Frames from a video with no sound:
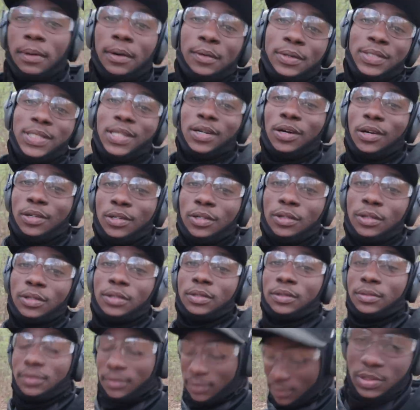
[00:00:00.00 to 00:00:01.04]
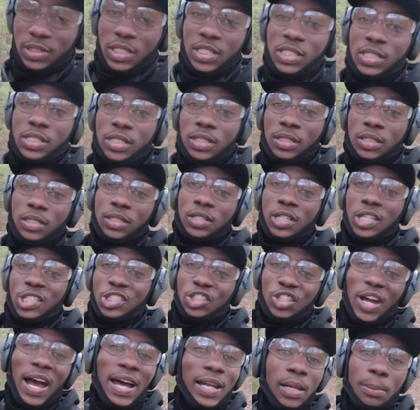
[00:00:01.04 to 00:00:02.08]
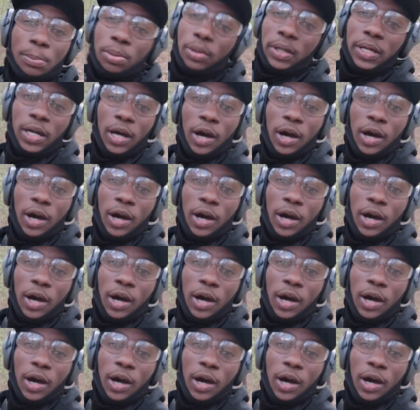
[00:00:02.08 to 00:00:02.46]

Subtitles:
but we still gonna do it. Just to drive the point